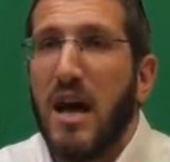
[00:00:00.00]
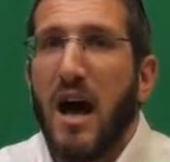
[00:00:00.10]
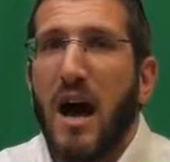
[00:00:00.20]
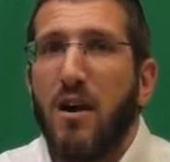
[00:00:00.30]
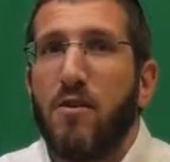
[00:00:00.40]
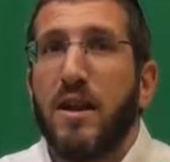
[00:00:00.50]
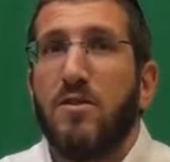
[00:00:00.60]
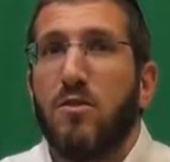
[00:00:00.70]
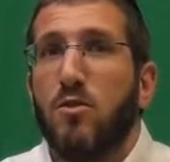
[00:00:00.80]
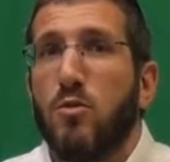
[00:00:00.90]
Aaron had
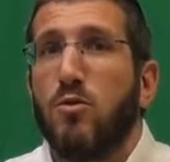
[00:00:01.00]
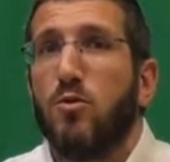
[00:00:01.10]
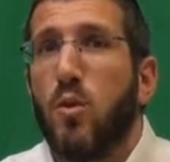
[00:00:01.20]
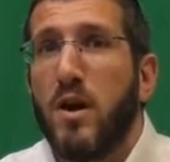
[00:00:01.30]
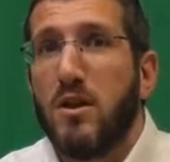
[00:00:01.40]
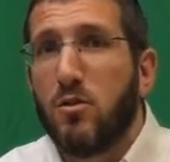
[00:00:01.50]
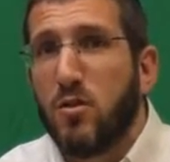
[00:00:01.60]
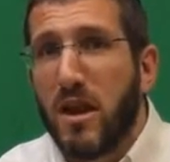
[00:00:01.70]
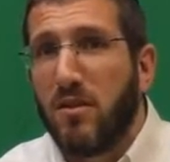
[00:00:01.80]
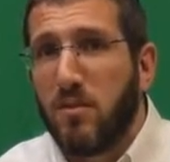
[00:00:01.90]
to do
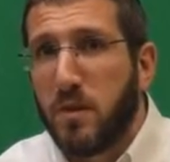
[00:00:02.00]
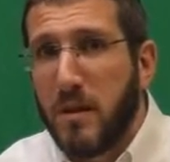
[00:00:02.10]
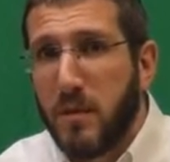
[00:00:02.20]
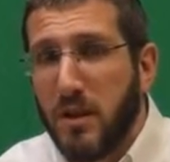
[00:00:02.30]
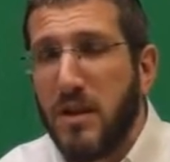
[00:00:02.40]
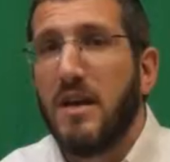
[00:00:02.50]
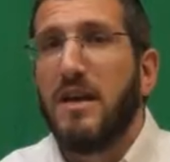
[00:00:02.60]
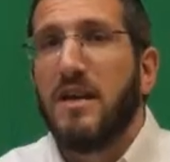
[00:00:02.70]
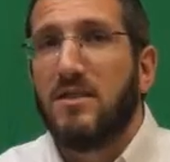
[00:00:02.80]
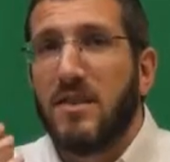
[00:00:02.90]
22,000 people
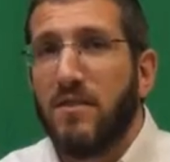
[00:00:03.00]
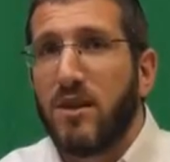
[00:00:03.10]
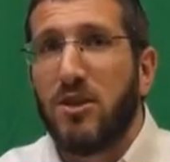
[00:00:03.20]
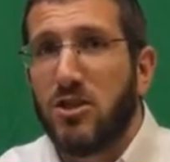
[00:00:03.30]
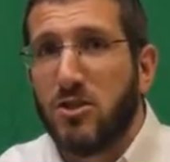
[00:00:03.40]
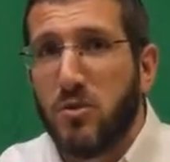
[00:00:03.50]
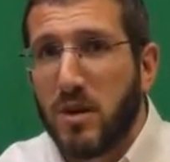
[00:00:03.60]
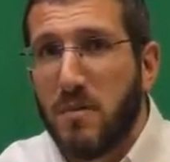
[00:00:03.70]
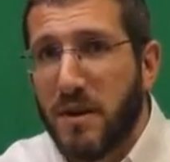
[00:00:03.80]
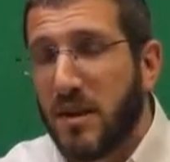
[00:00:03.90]
in
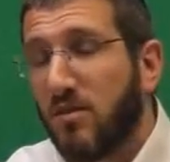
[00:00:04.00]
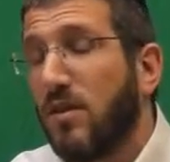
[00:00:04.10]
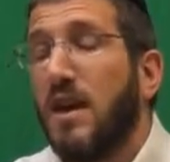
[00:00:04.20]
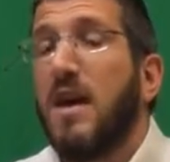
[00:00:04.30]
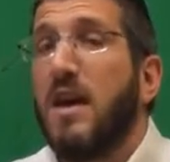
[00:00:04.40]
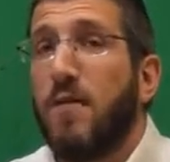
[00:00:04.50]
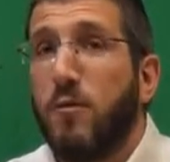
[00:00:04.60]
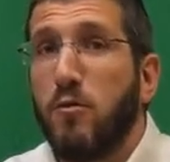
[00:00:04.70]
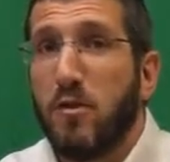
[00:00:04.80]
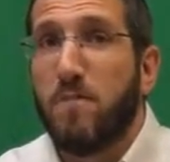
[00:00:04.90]
720 minutes. If
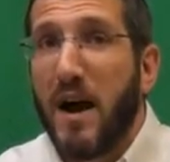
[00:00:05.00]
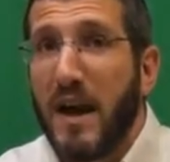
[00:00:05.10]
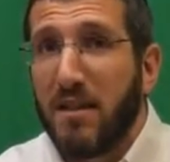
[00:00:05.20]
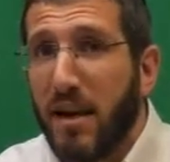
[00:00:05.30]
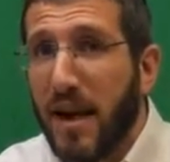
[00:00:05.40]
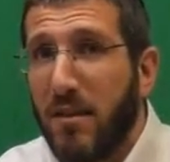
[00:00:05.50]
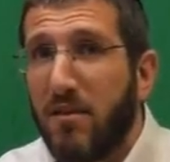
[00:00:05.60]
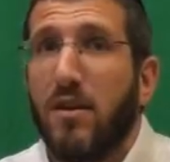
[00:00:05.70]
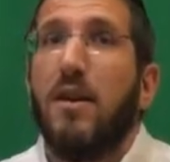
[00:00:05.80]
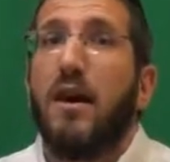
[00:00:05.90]
you divide that
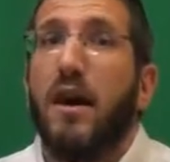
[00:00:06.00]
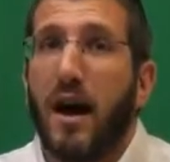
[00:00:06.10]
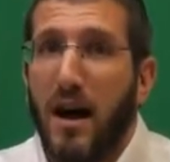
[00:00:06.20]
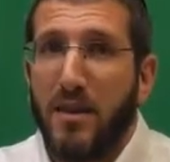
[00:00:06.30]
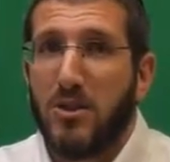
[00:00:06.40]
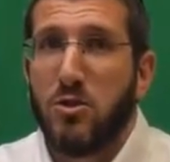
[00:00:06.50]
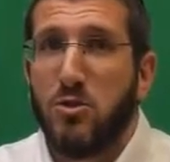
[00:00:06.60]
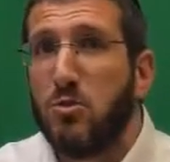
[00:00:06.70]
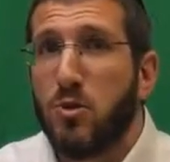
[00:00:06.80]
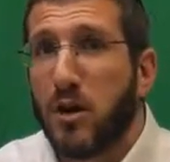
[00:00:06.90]
I'll let you
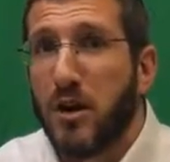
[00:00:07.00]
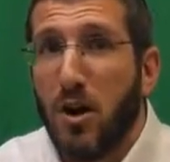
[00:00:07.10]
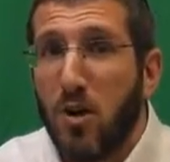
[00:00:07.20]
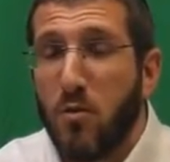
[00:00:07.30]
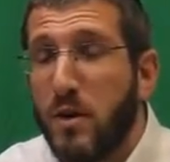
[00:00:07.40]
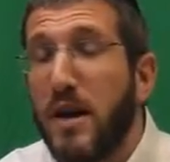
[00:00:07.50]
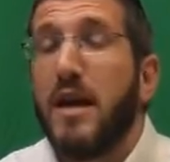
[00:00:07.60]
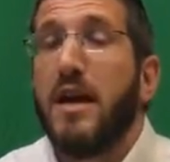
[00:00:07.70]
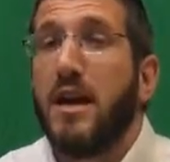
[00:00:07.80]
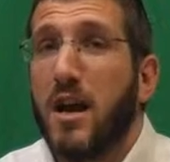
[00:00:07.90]
do the work at home.
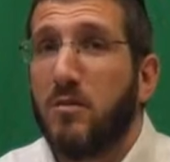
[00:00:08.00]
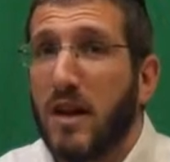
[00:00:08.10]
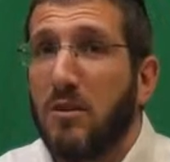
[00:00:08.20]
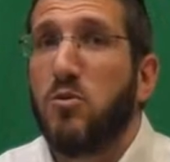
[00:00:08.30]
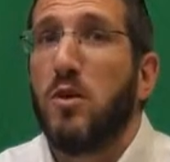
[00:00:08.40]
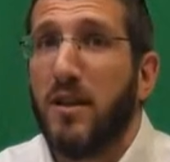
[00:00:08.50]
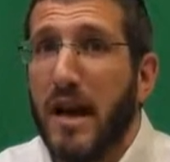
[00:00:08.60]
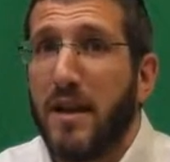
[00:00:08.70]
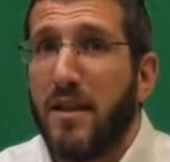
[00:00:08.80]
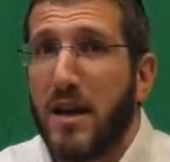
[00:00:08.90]
It comes out to a
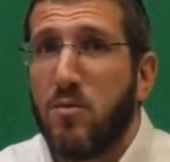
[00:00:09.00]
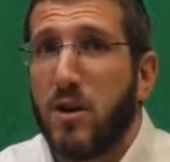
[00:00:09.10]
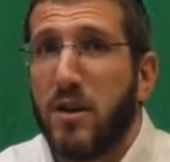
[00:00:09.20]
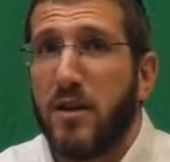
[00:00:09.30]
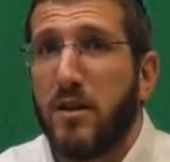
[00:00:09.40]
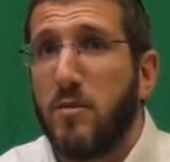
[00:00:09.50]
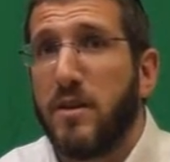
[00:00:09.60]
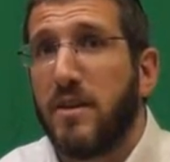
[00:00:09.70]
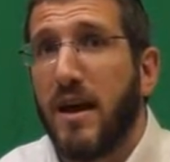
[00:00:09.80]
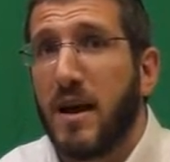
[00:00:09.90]
lot, a lot of work in a little bit
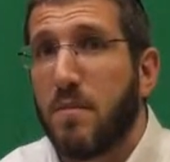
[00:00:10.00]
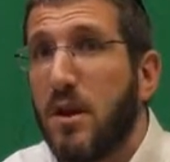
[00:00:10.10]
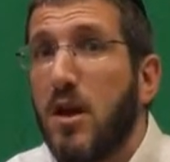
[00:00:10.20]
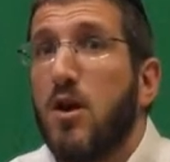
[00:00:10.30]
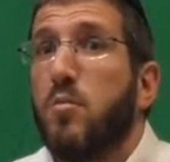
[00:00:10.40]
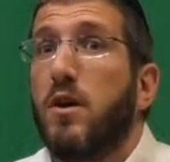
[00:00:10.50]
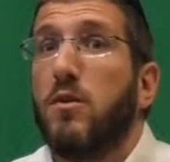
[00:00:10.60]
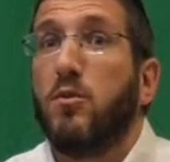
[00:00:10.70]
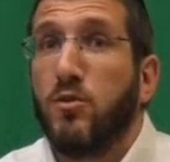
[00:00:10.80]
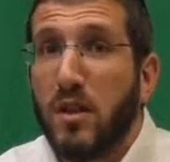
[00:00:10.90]
of time. But
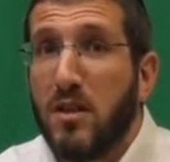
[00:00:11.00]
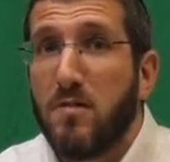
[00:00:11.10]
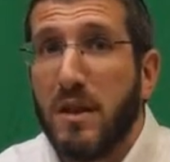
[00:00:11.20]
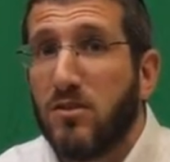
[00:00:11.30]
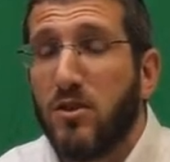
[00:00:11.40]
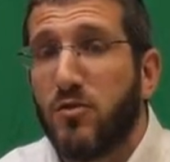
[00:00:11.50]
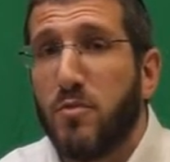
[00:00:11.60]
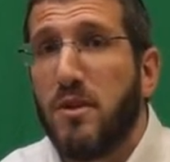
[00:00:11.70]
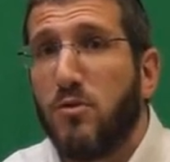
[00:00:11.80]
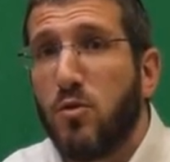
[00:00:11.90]
you see the message from
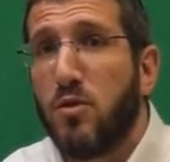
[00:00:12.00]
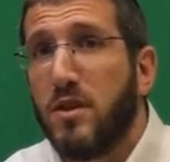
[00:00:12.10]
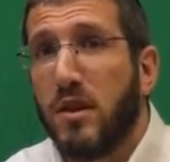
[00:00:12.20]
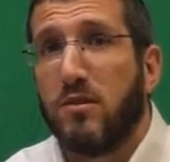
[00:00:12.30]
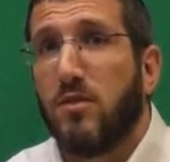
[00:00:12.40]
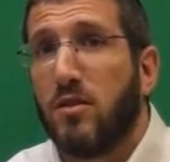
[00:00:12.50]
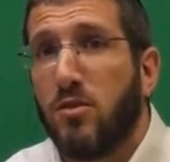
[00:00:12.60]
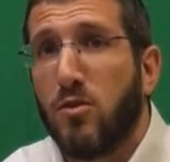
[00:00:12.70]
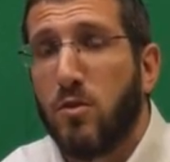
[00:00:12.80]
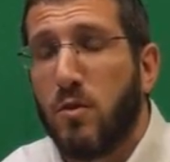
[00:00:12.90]
these two things, the
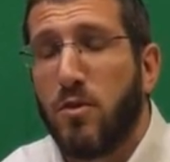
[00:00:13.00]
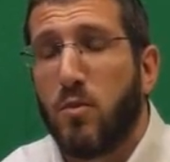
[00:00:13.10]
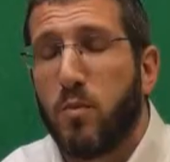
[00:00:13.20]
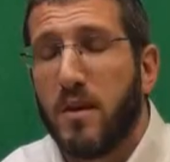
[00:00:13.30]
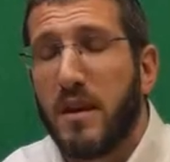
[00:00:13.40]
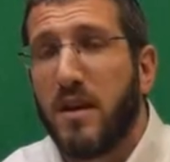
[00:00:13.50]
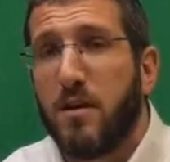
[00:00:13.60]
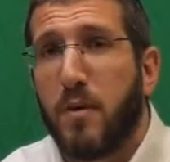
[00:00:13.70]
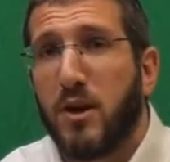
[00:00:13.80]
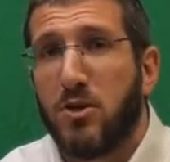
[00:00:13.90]
two, the beginning of the
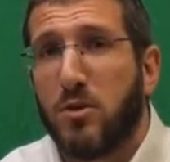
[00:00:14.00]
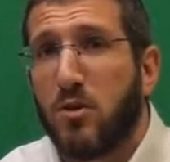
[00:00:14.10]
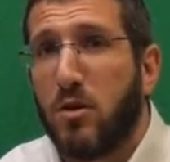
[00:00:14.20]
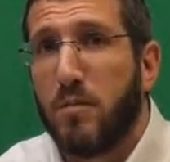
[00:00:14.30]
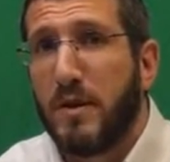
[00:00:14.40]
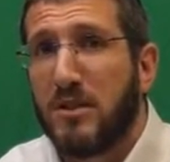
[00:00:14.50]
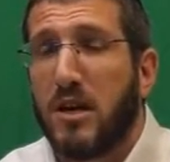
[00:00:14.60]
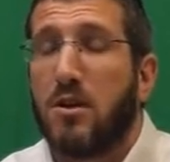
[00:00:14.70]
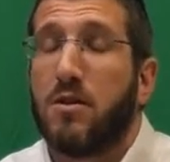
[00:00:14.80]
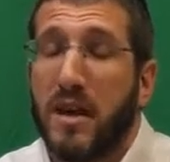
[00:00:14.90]
parsha with the Korban
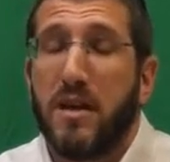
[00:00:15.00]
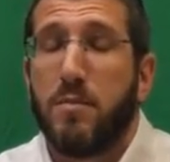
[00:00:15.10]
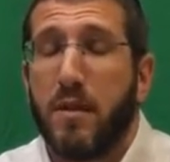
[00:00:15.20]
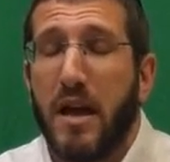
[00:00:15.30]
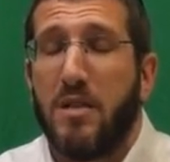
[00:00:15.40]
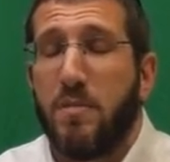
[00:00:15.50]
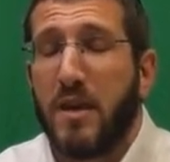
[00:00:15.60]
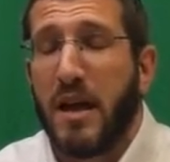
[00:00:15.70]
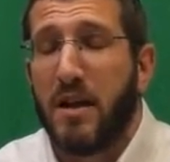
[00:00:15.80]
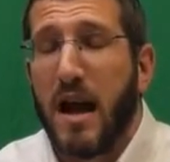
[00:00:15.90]
Pesach, or the end of the, and, the,
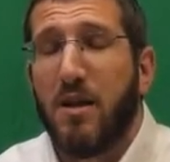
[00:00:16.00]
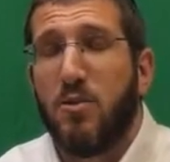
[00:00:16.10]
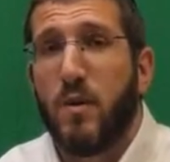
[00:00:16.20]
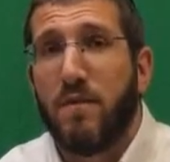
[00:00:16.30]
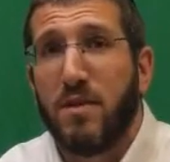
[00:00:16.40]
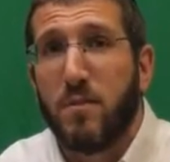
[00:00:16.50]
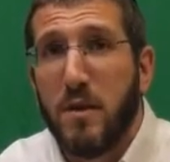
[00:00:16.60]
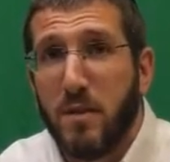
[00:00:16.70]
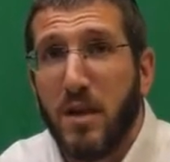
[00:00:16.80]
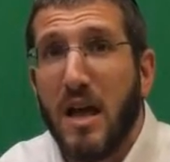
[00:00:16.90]
and Aaron waving the
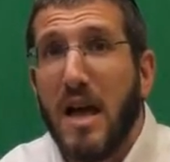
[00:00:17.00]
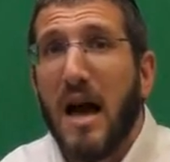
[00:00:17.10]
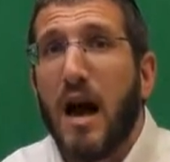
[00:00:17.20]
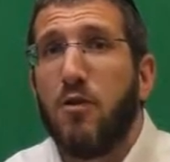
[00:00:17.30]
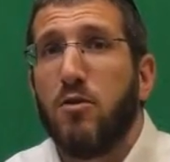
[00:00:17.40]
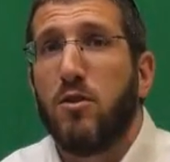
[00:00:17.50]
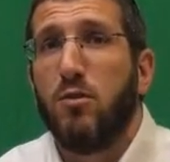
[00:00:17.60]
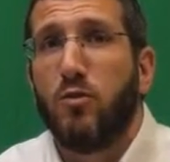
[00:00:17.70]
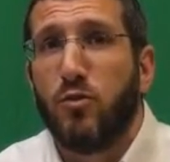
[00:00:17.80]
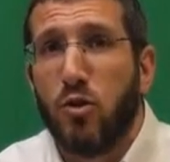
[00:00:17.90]
people, how you can
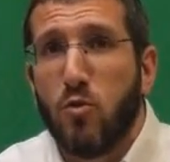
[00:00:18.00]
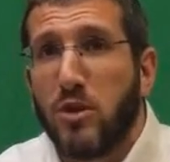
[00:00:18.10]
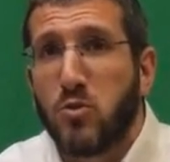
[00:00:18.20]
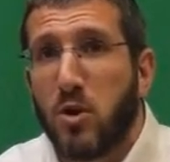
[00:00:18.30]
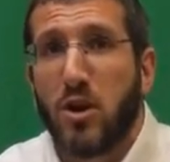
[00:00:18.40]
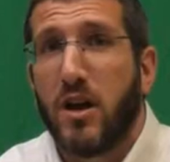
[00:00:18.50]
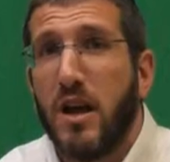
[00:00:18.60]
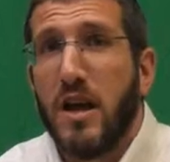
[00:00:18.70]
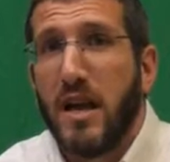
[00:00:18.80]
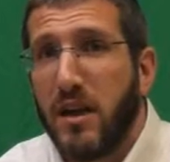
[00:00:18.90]
do so much work
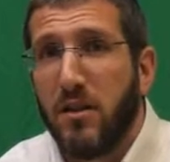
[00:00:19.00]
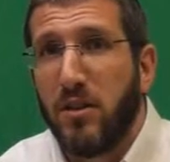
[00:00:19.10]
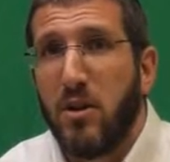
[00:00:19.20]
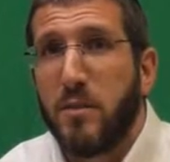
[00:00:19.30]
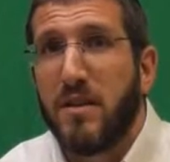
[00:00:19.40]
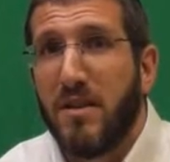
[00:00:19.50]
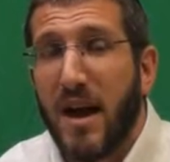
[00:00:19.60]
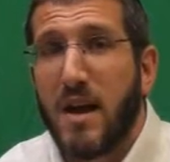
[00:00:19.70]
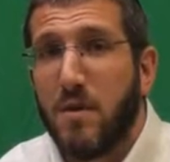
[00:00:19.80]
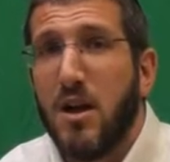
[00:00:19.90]
in a little bit of
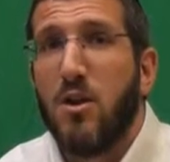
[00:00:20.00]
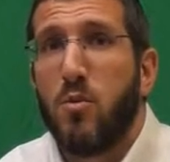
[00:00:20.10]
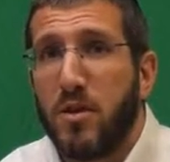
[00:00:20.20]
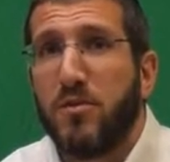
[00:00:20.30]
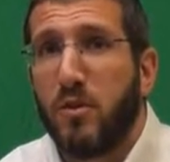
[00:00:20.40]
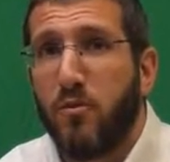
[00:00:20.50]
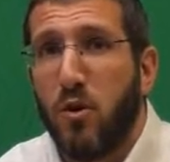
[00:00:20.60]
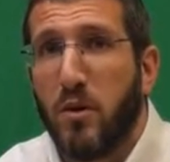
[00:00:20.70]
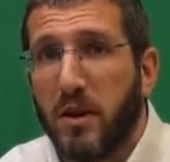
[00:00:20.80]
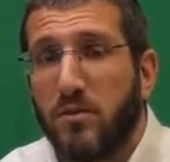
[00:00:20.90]
time with some
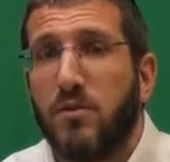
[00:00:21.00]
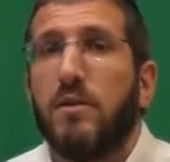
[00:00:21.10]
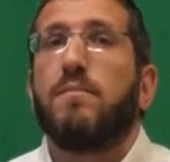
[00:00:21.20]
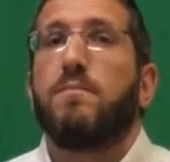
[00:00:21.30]
focus.